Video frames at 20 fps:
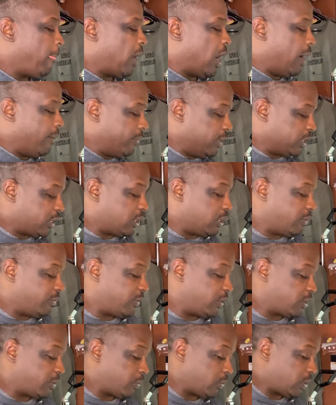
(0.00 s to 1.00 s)
I'm Mr.
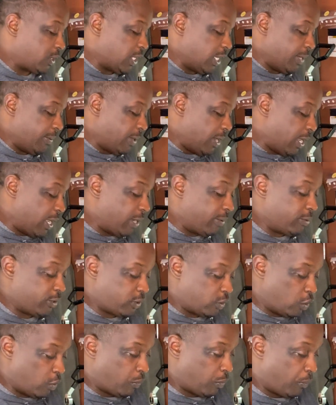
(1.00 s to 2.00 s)
Invisible Tape. I am the
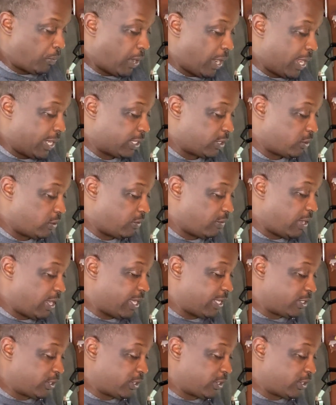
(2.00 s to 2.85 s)
sole proprietor of that,